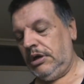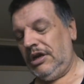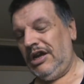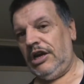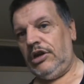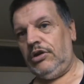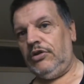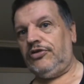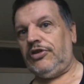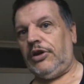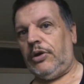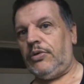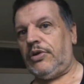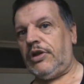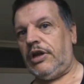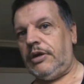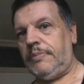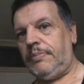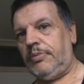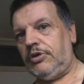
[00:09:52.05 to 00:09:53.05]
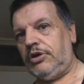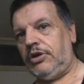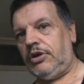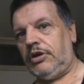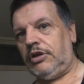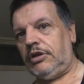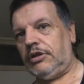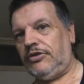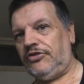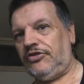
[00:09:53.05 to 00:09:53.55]
It looked okay, but you
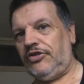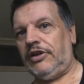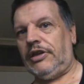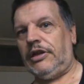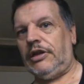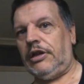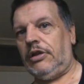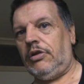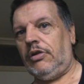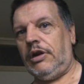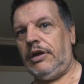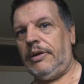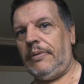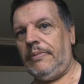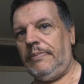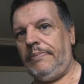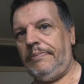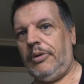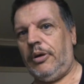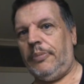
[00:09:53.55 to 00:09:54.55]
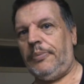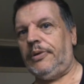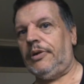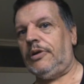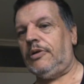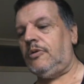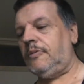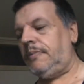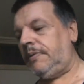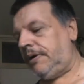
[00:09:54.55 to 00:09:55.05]
can see it like popping a
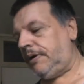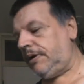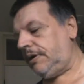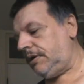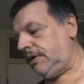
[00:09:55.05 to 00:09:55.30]
little bit,